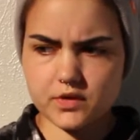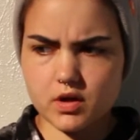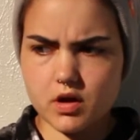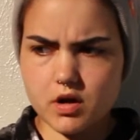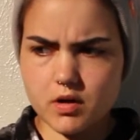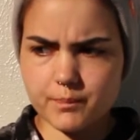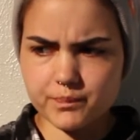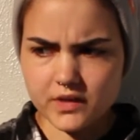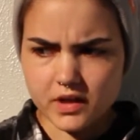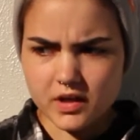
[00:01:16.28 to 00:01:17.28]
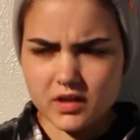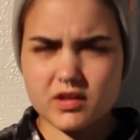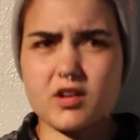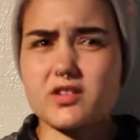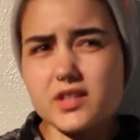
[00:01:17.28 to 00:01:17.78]
The
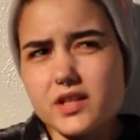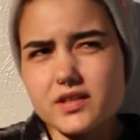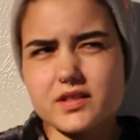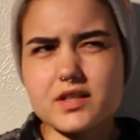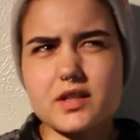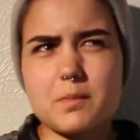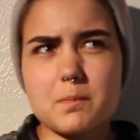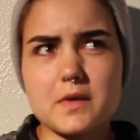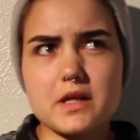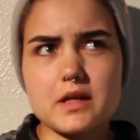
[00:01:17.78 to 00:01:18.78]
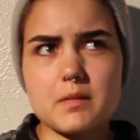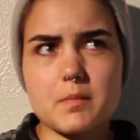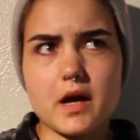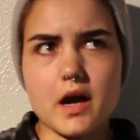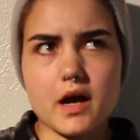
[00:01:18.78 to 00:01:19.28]
artistic meaning
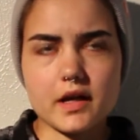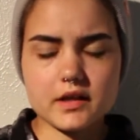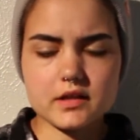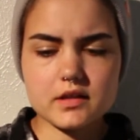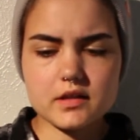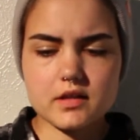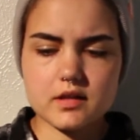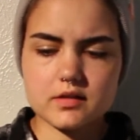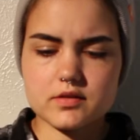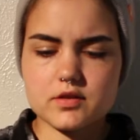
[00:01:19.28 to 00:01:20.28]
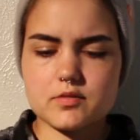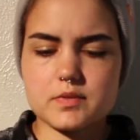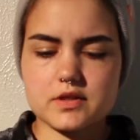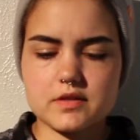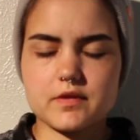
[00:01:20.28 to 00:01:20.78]
behind this
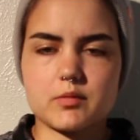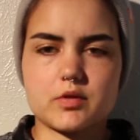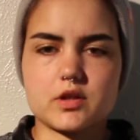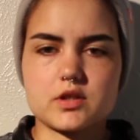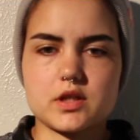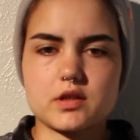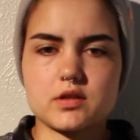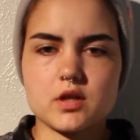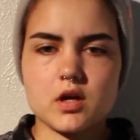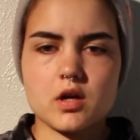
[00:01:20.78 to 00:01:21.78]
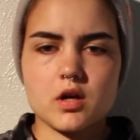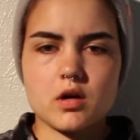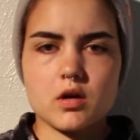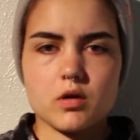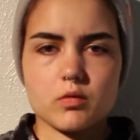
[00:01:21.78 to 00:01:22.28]
specific project
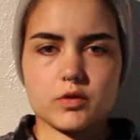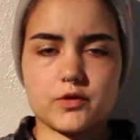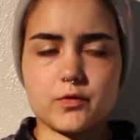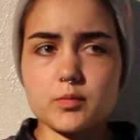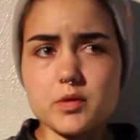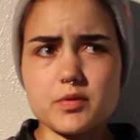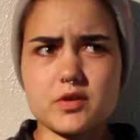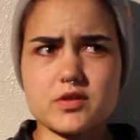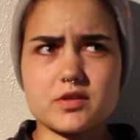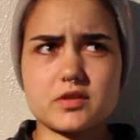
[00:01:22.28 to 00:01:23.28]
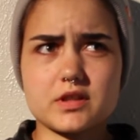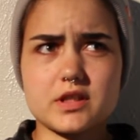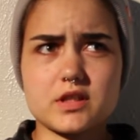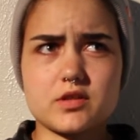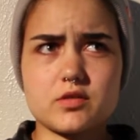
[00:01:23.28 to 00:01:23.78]
was for me
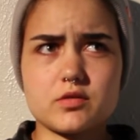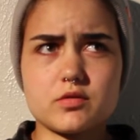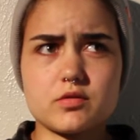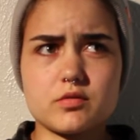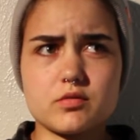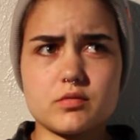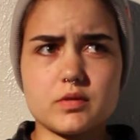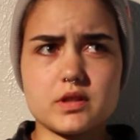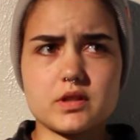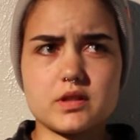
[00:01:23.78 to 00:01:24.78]
personally to